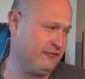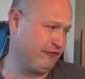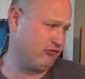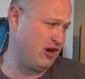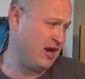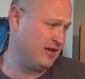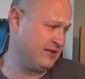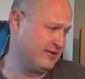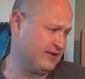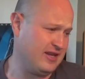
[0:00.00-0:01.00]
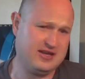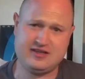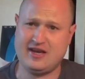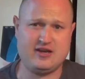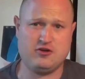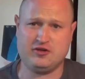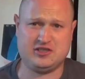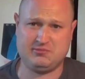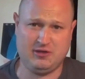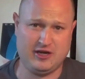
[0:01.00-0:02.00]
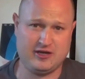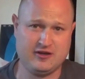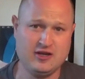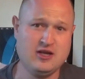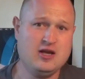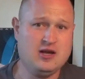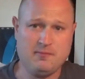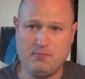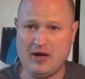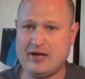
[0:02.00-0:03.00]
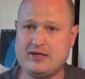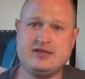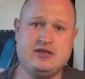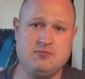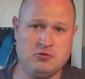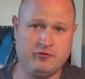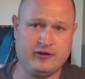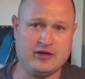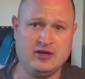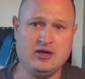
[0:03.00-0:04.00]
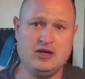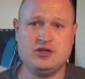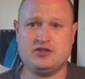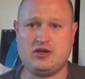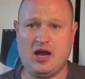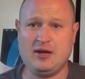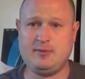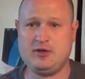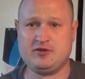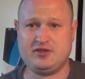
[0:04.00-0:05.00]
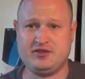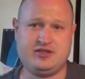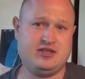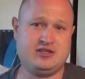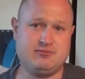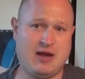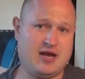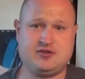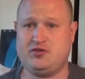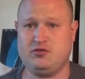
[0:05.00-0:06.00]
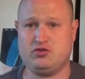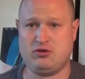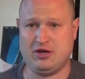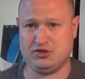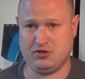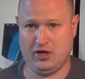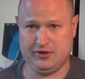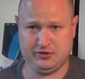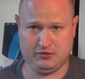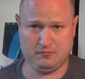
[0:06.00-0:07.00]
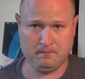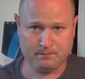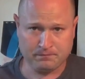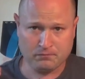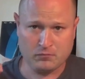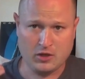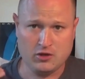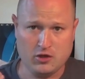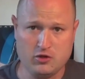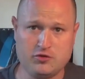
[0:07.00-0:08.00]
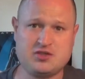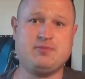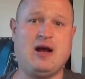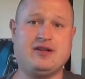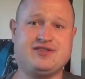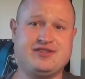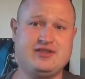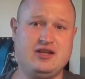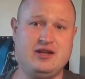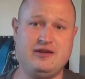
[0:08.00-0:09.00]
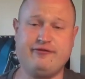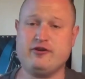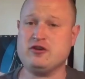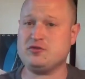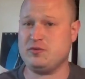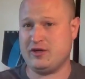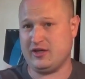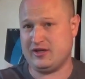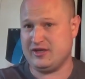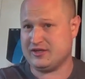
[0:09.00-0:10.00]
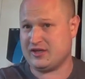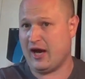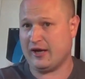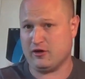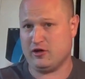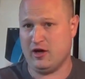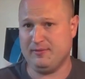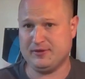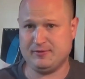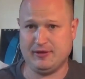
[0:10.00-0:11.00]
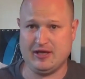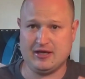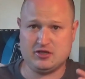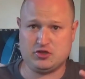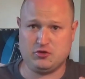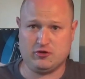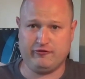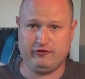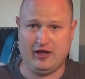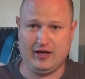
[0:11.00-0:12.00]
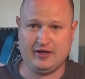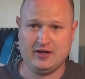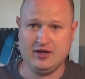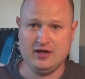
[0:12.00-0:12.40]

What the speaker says: friend? They don't explain. But he's in the movie. So Guy Pearce is this master treasure hunter who spots, at first we get these tiger cubs, but they sort of like,